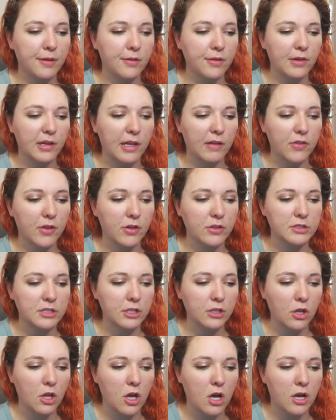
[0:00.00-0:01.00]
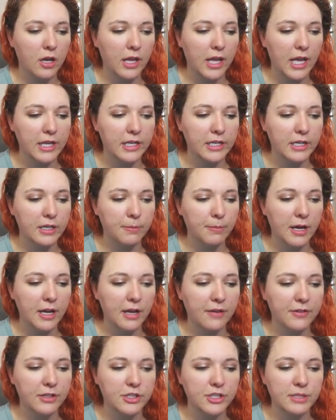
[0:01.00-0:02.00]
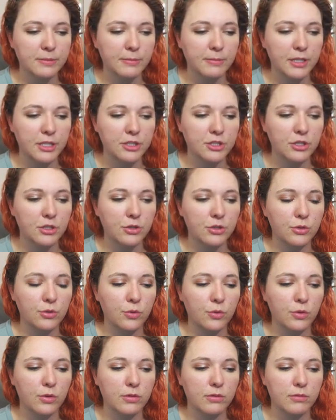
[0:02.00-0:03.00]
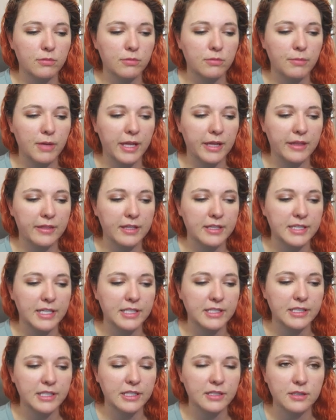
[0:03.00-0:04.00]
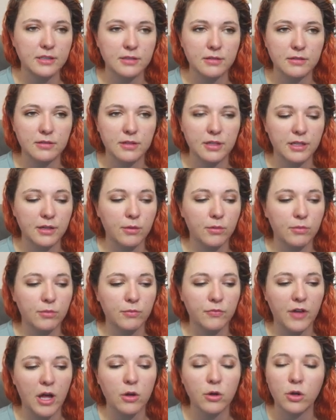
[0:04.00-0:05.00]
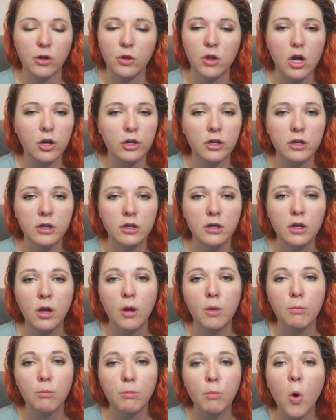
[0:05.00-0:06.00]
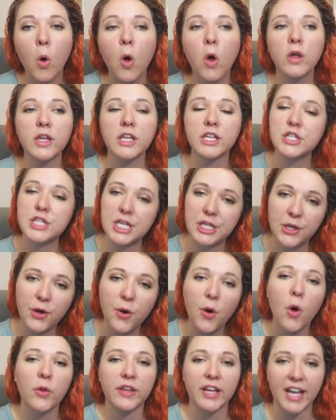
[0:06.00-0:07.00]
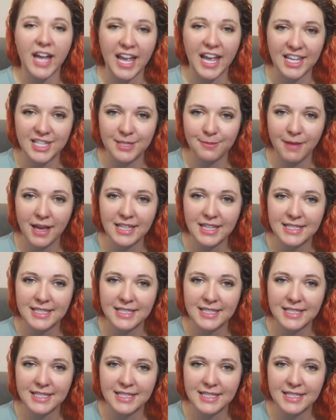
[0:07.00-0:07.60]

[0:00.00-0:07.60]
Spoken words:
If there's an elongated above, it just means you make the sentence, the vowel go longer. Mou ichido onagai shimasu.